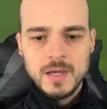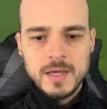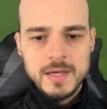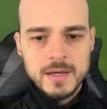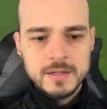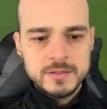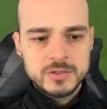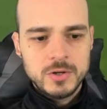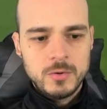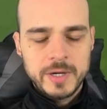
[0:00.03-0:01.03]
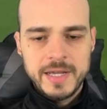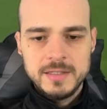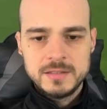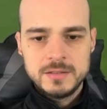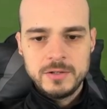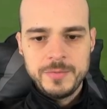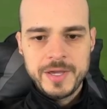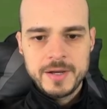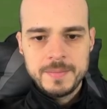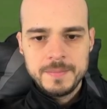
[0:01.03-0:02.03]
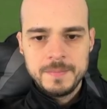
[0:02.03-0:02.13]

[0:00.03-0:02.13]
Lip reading: England's goal against Serbia.